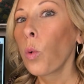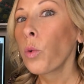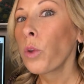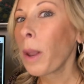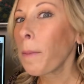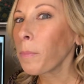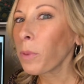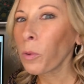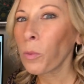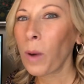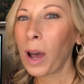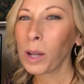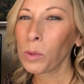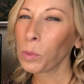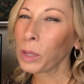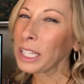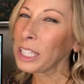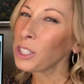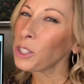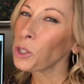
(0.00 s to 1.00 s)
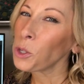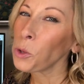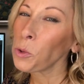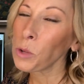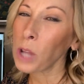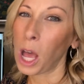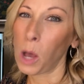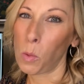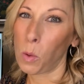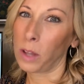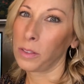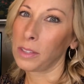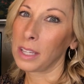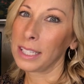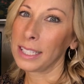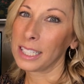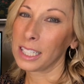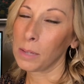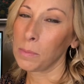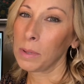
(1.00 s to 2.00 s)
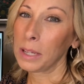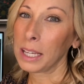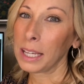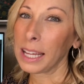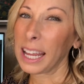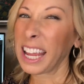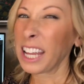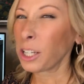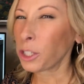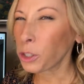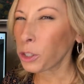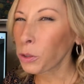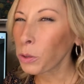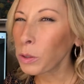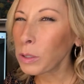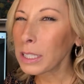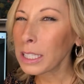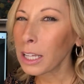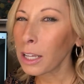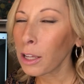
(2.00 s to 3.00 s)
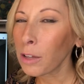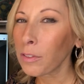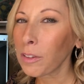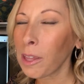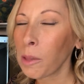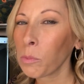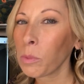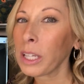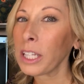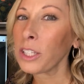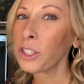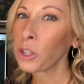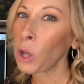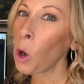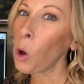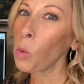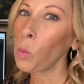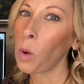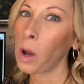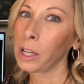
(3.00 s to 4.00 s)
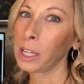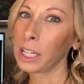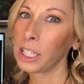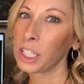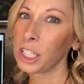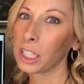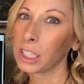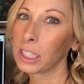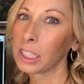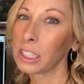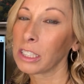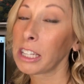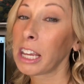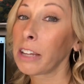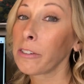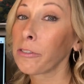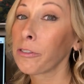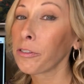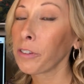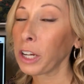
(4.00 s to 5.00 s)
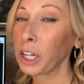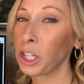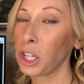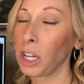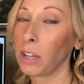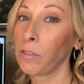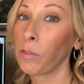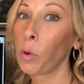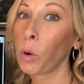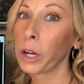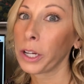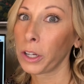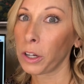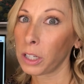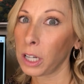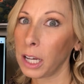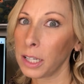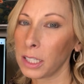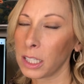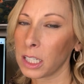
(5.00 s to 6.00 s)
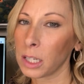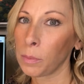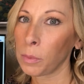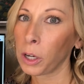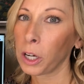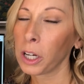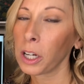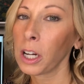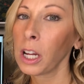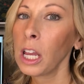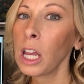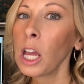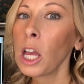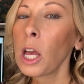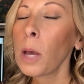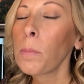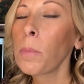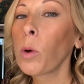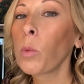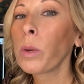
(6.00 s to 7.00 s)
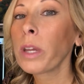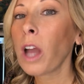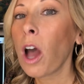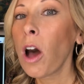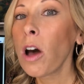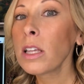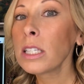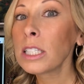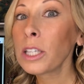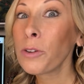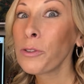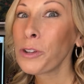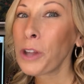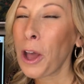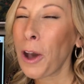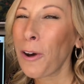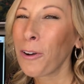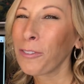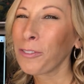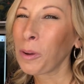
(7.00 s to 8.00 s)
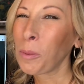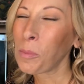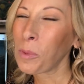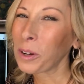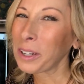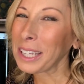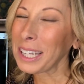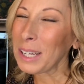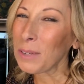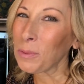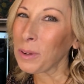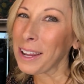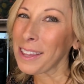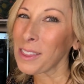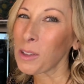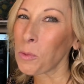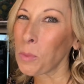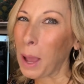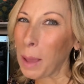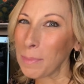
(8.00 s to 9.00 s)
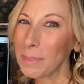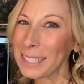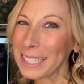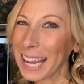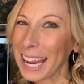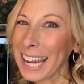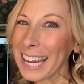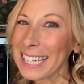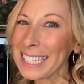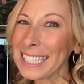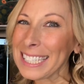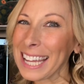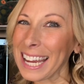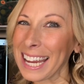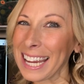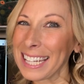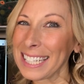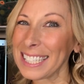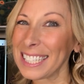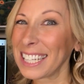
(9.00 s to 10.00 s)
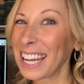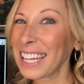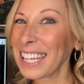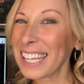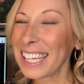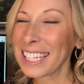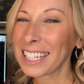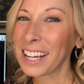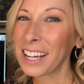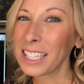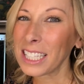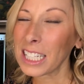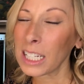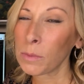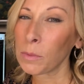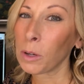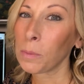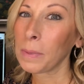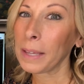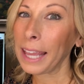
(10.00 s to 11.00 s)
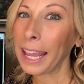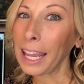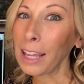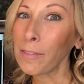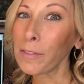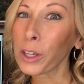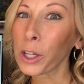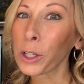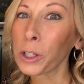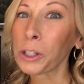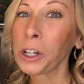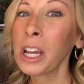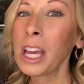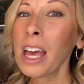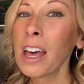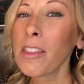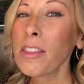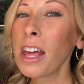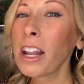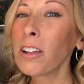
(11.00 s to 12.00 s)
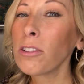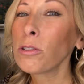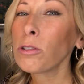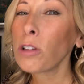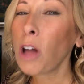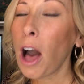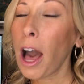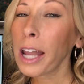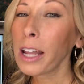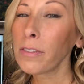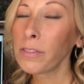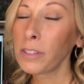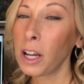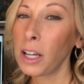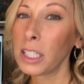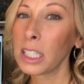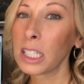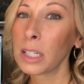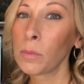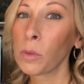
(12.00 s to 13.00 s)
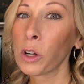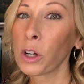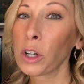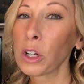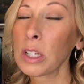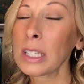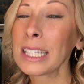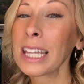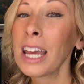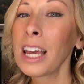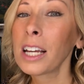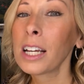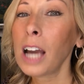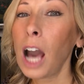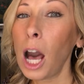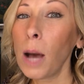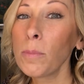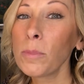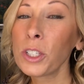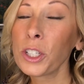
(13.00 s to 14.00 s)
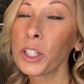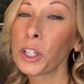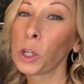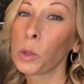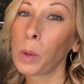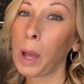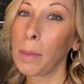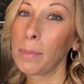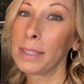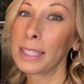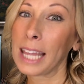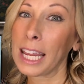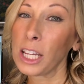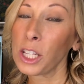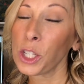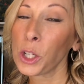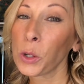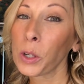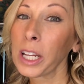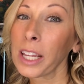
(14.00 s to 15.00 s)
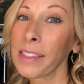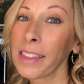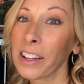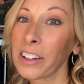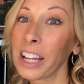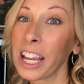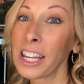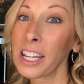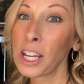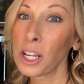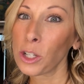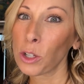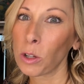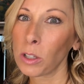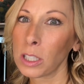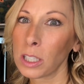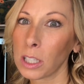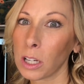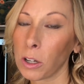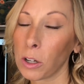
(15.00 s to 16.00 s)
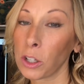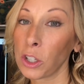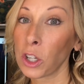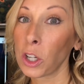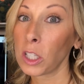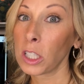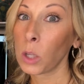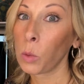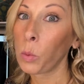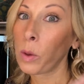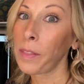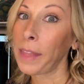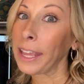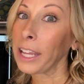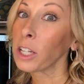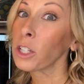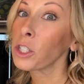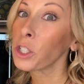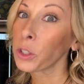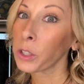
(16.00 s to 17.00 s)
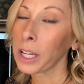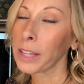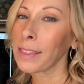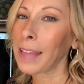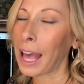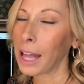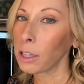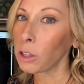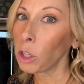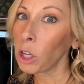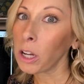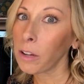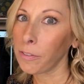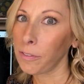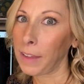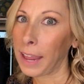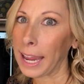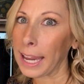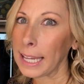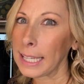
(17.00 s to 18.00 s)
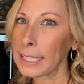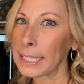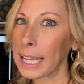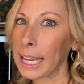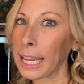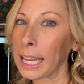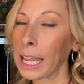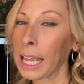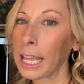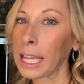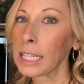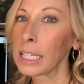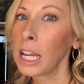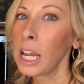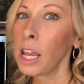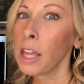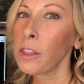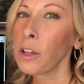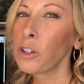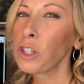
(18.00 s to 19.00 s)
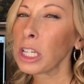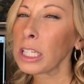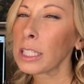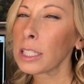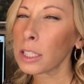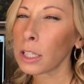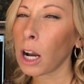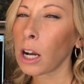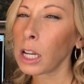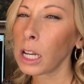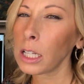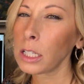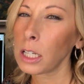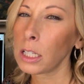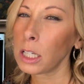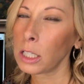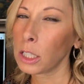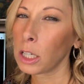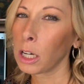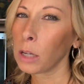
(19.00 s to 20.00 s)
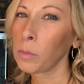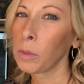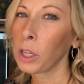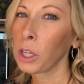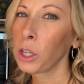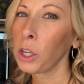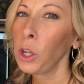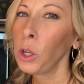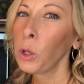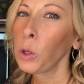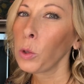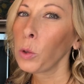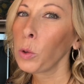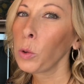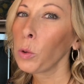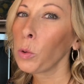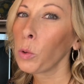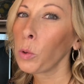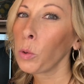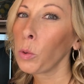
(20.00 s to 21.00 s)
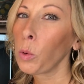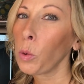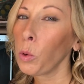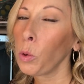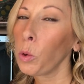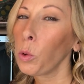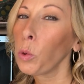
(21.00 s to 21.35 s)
Number one, we do not want this to be intrusive, and we don't want it to create friction for your customer. But we also know from working with websites and studying customer behavior that a lot of customers come to your website during their initial search. So when they are during that look phase and they're just starting to determine who